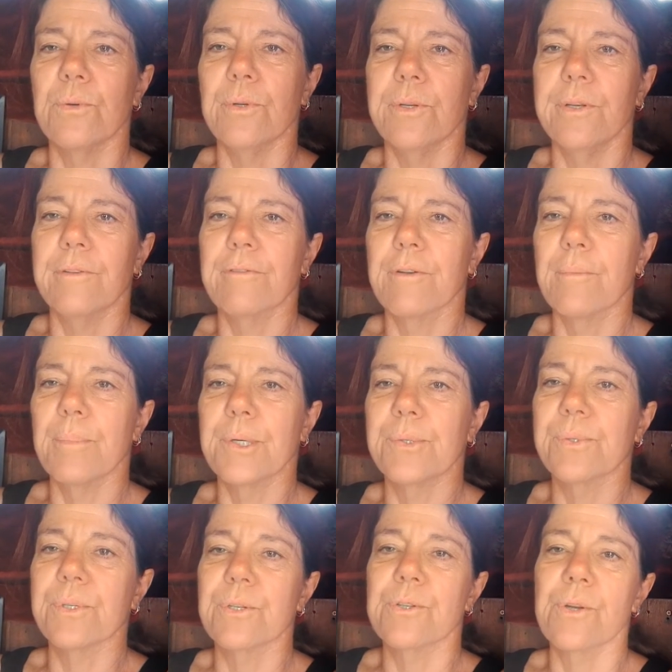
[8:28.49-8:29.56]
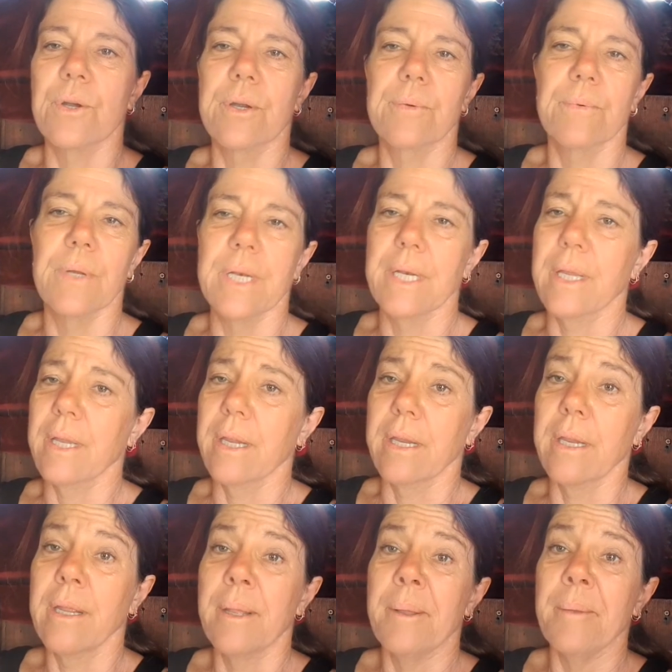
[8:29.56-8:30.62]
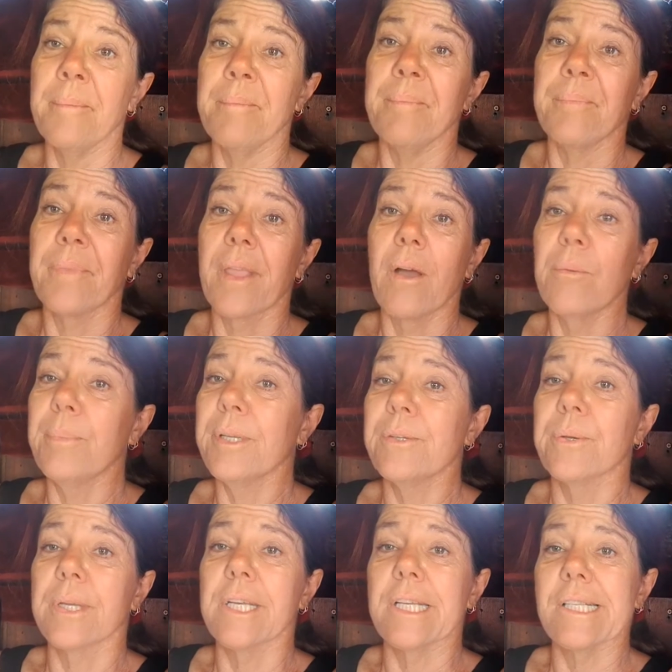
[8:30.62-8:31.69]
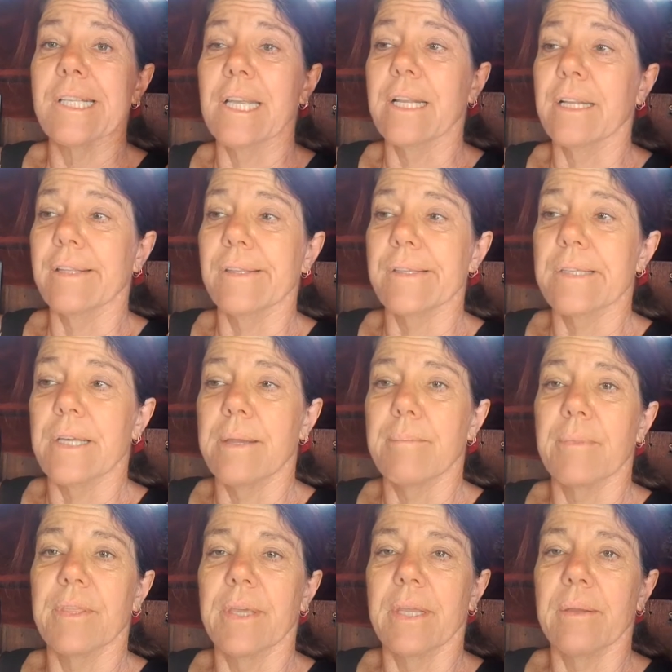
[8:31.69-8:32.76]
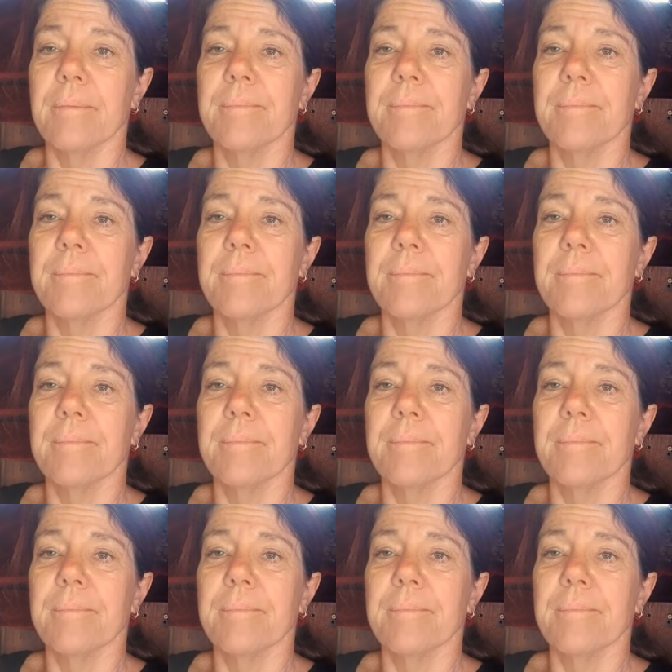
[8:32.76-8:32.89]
And if I build a truck one day, I'll be doing exactly the same thing.